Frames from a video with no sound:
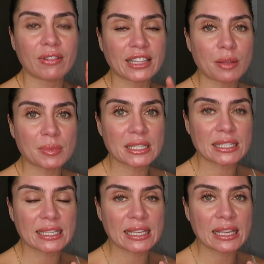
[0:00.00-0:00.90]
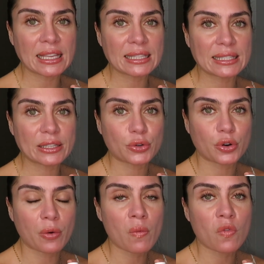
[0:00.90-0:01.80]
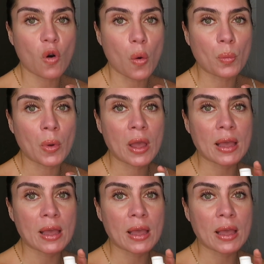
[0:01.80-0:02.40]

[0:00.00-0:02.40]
vitamin C serum from